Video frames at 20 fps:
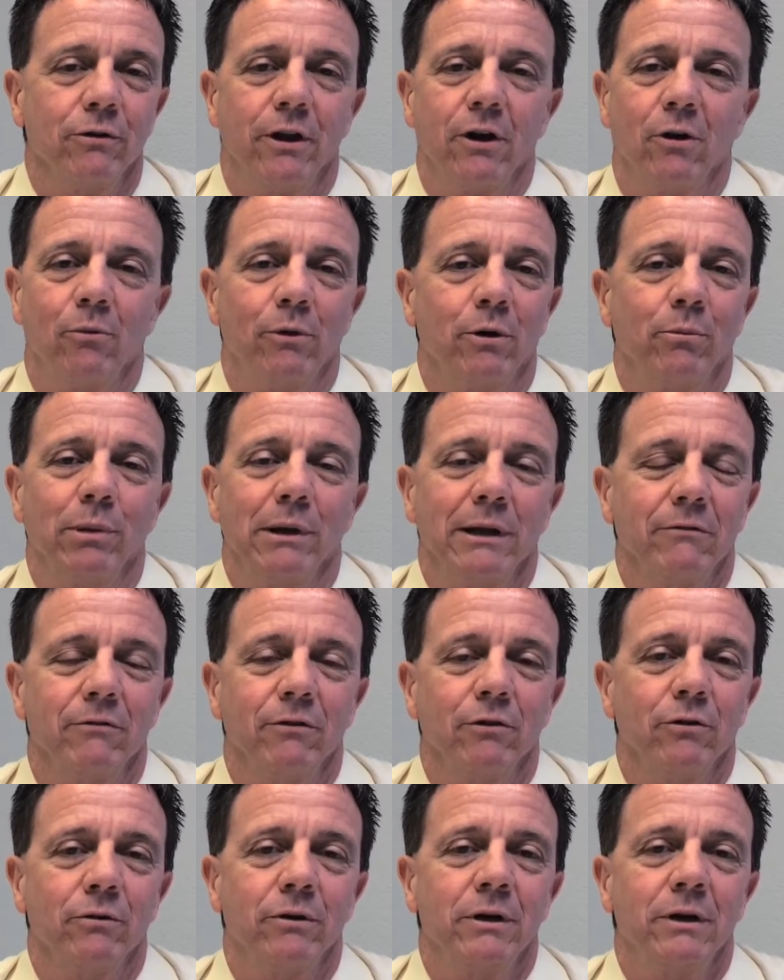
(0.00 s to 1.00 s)
They don't want to believe
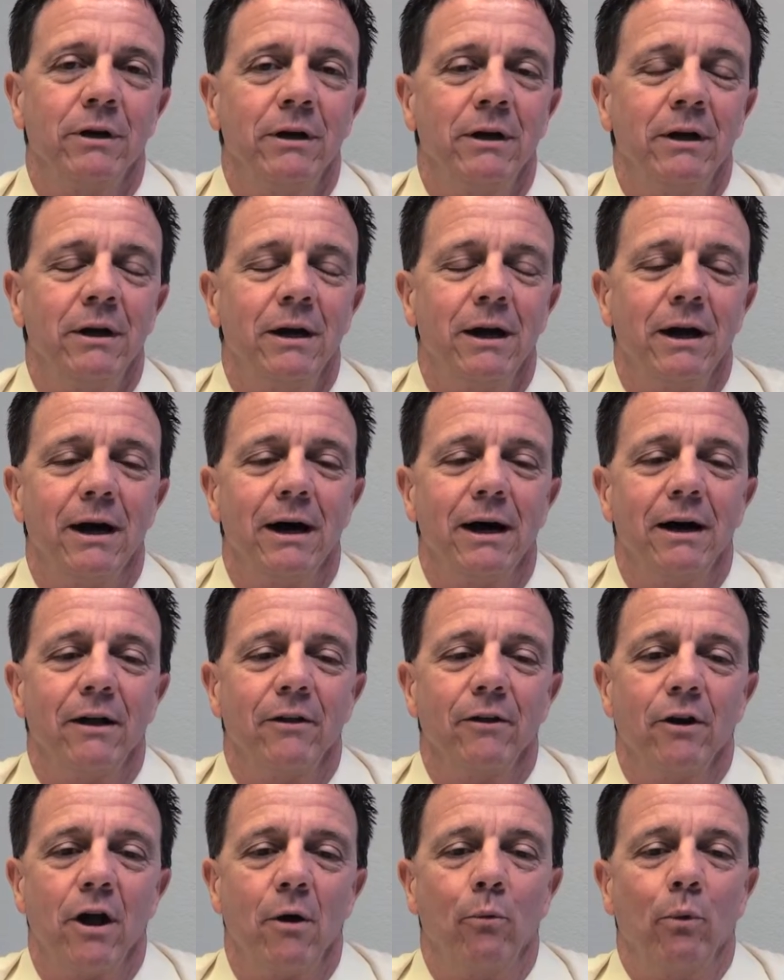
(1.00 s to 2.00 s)
you.
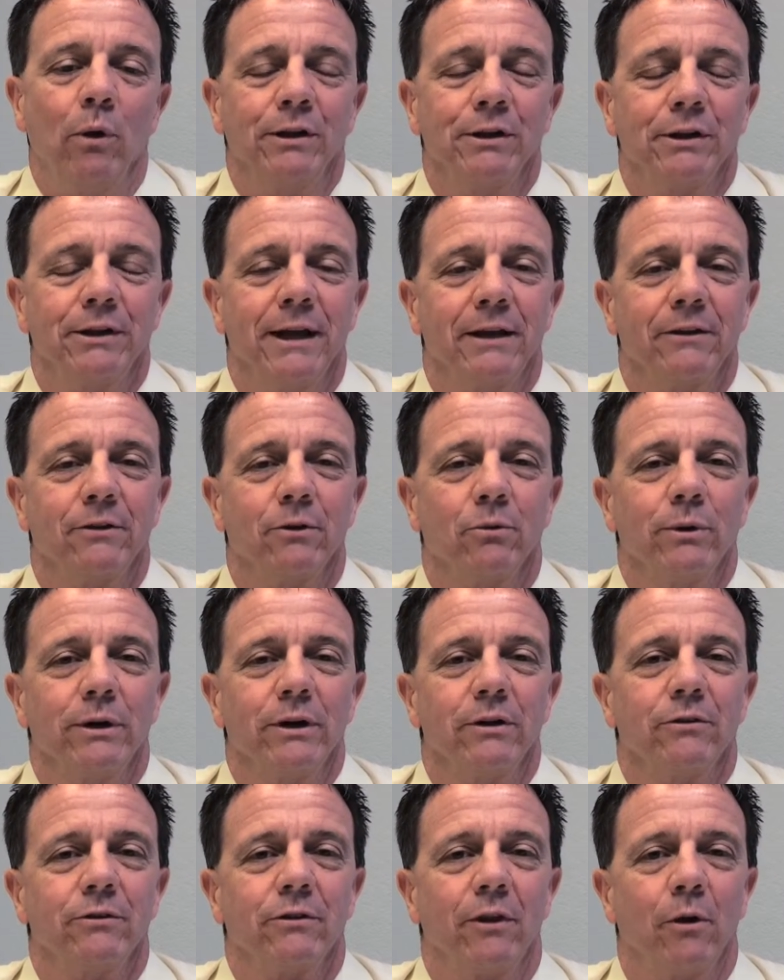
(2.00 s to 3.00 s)
They're not willing to take the
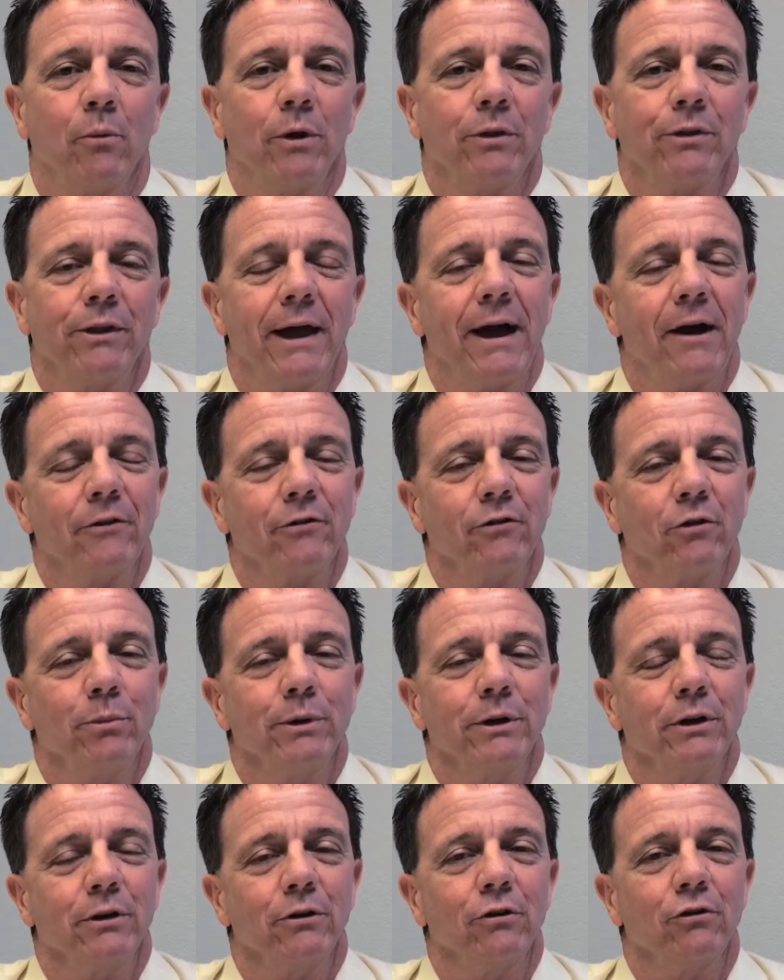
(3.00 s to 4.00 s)
risk. They want the house to
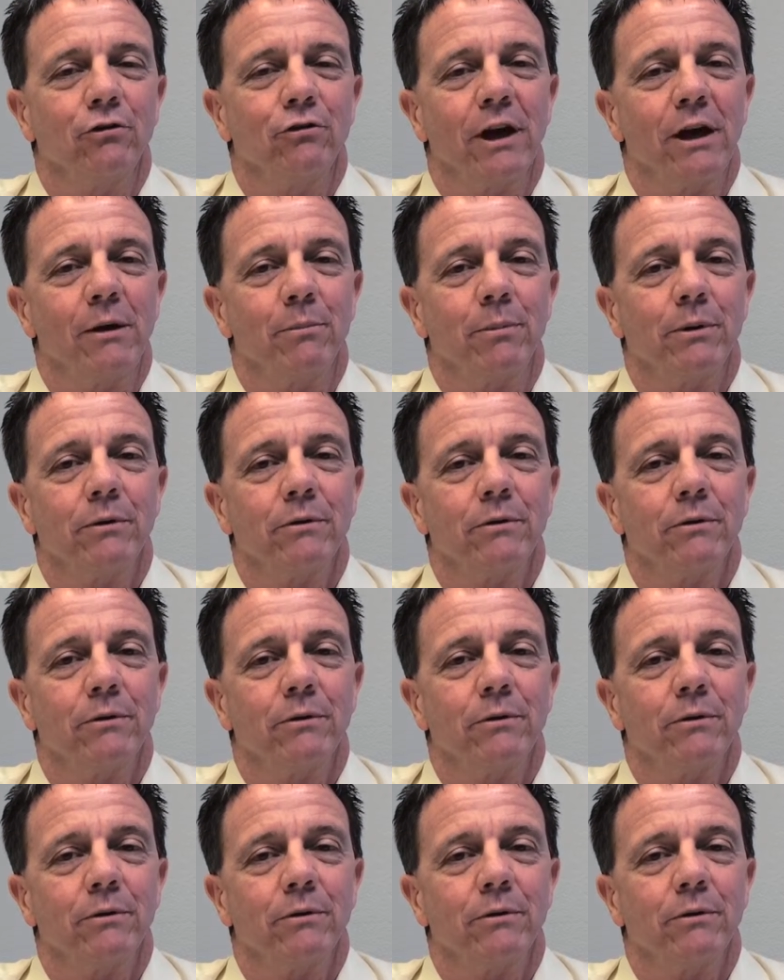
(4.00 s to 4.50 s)
be in good shape.